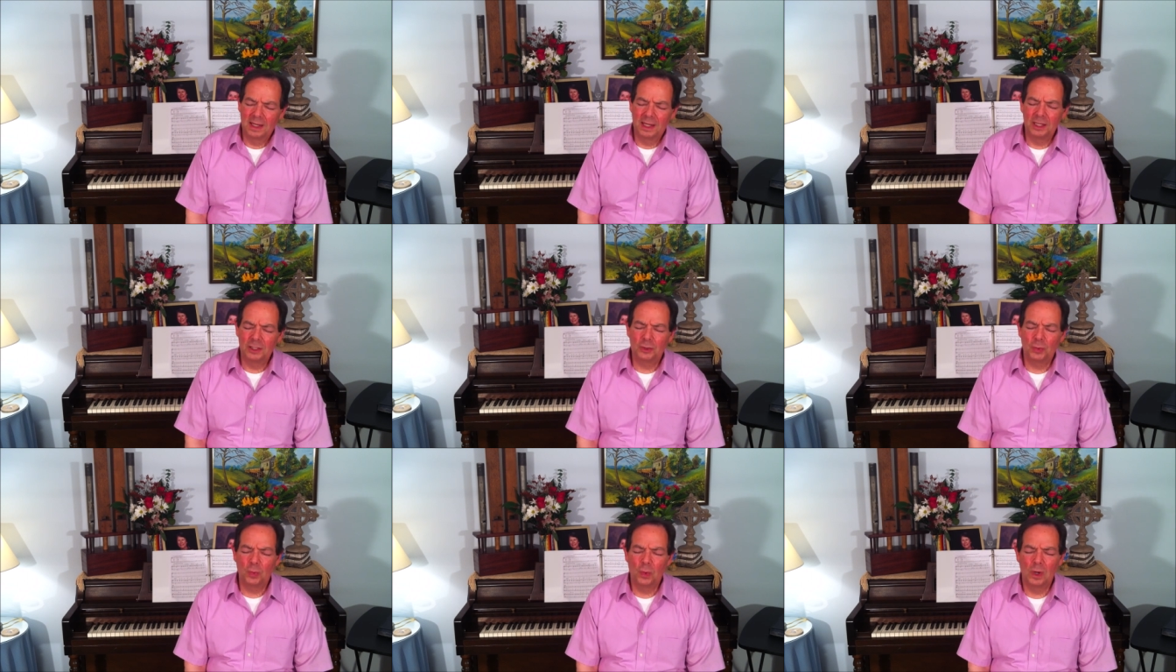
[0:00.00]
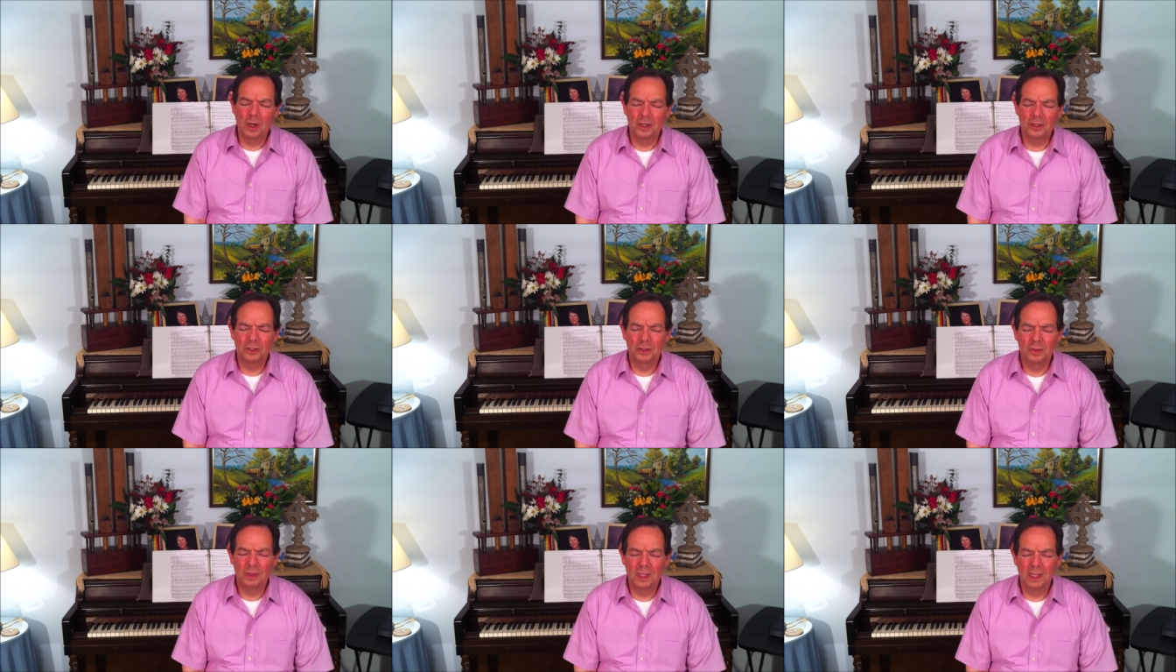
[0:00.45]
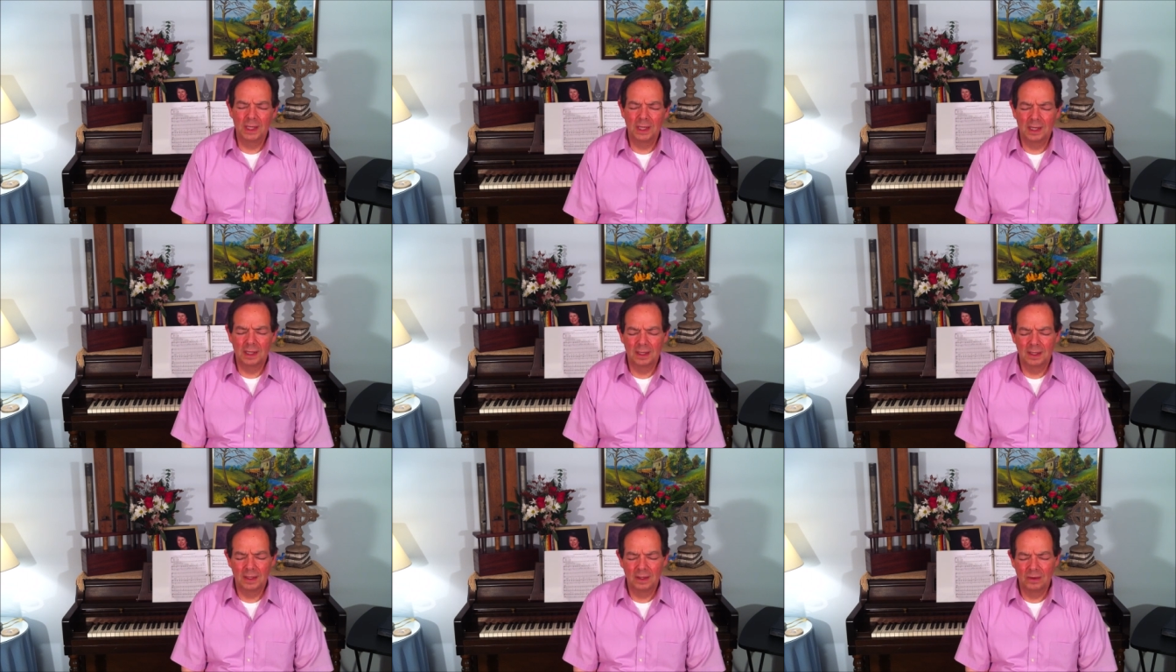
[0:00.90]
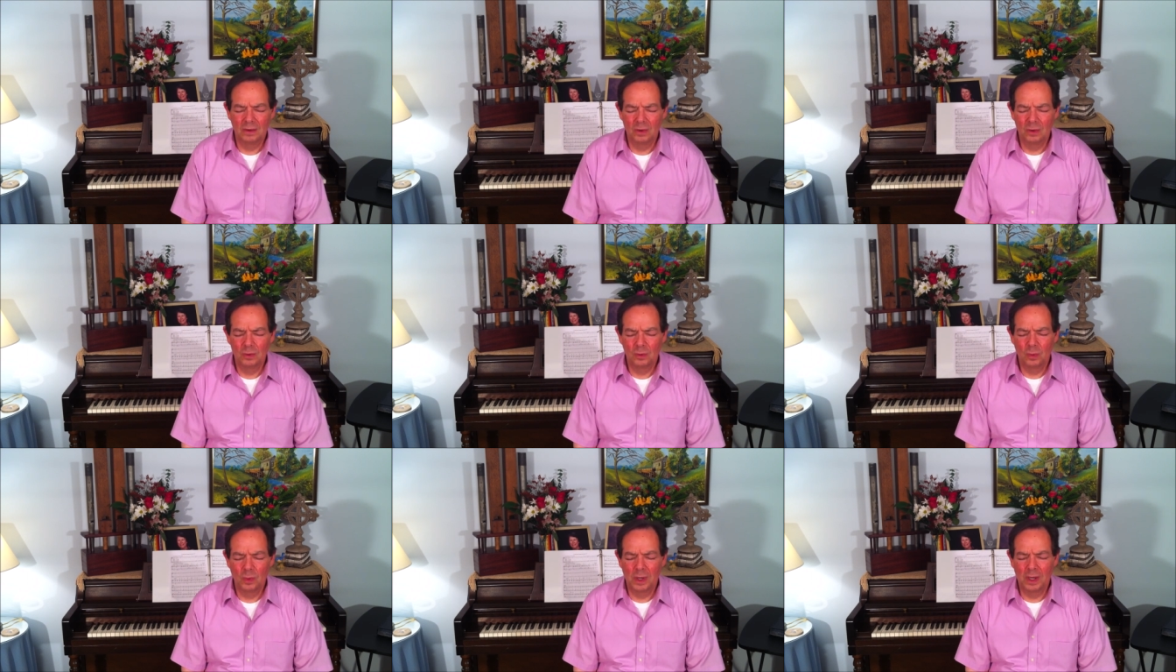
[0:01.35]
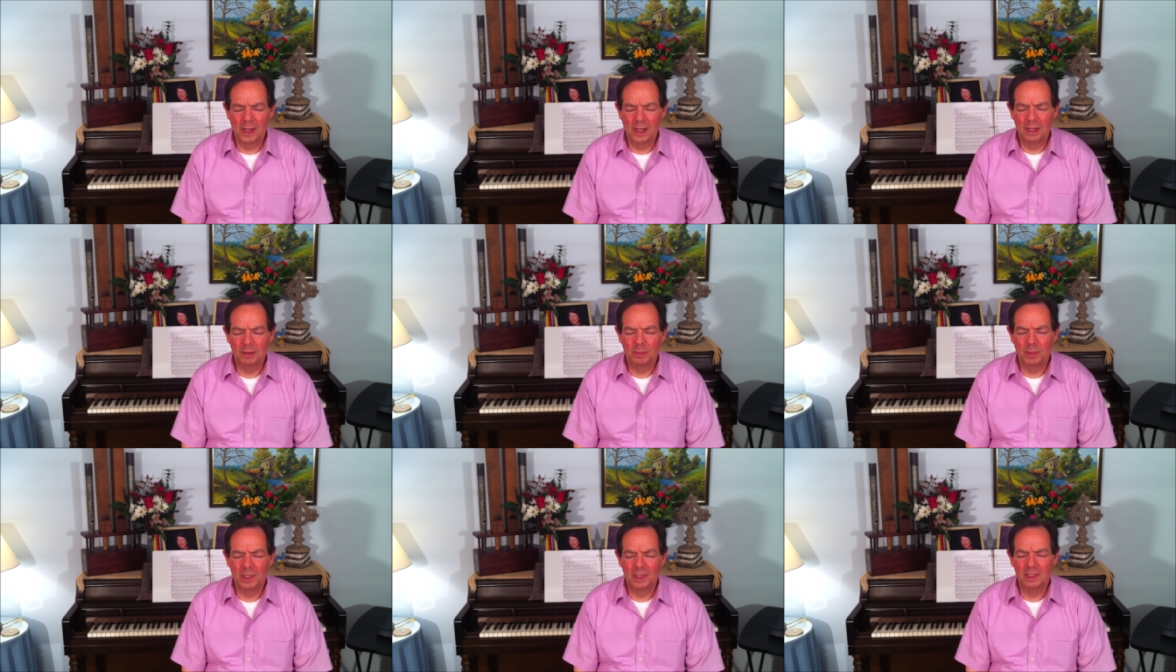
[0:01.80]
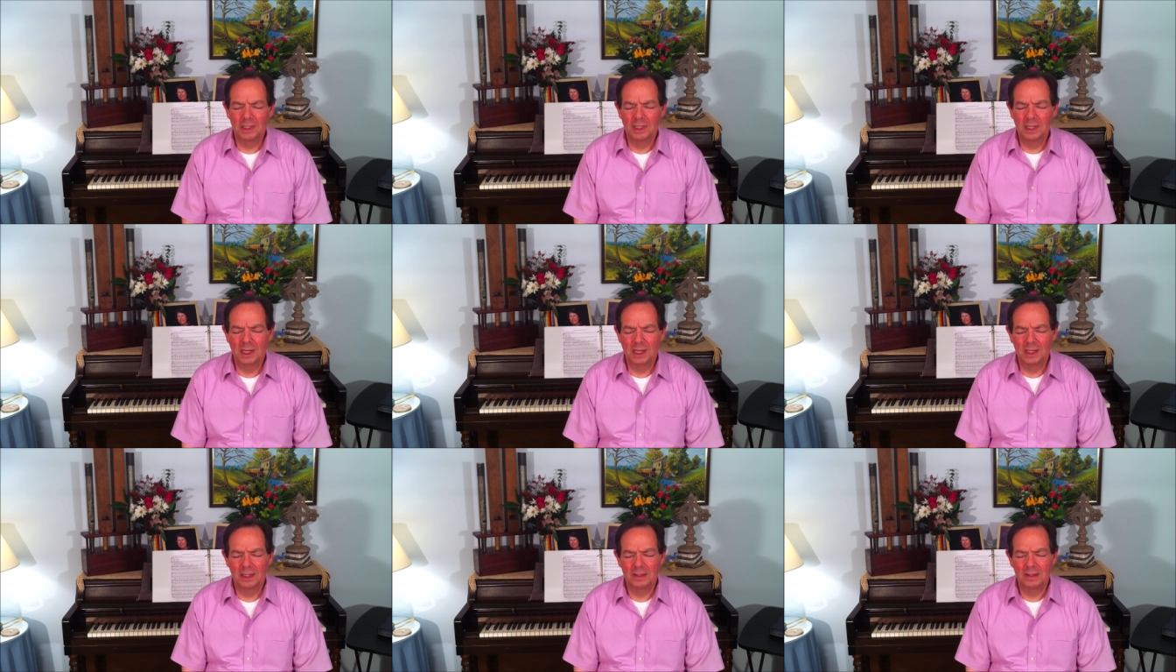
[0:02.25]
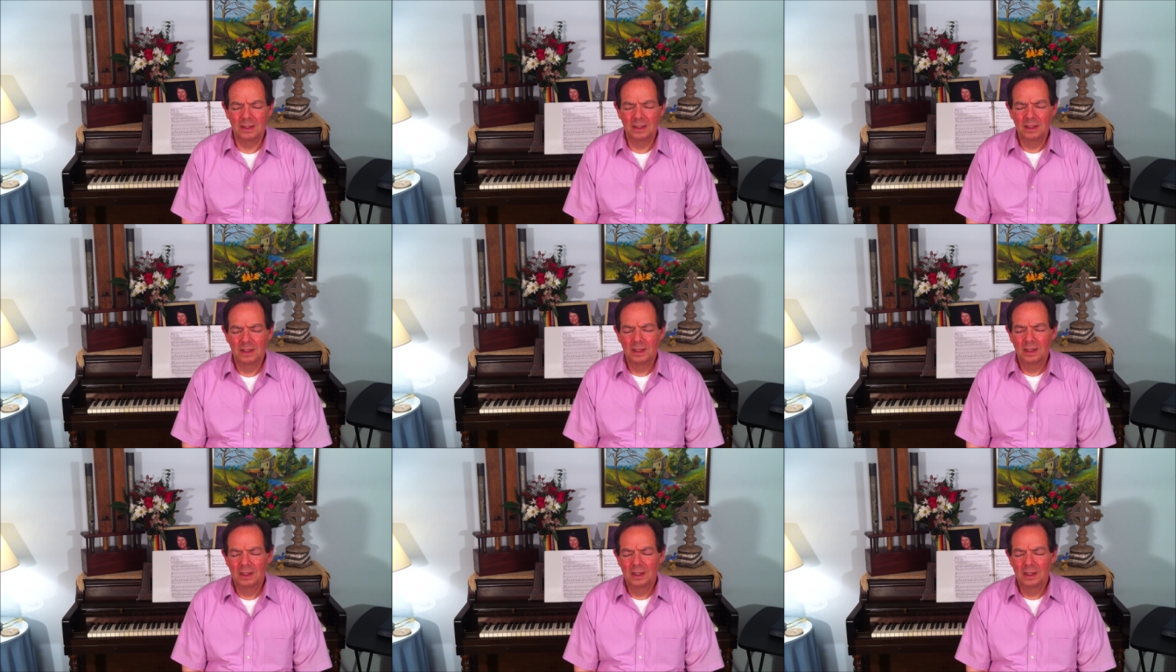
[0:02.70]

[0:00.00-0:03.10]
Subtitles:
each one unique in their own way, but yet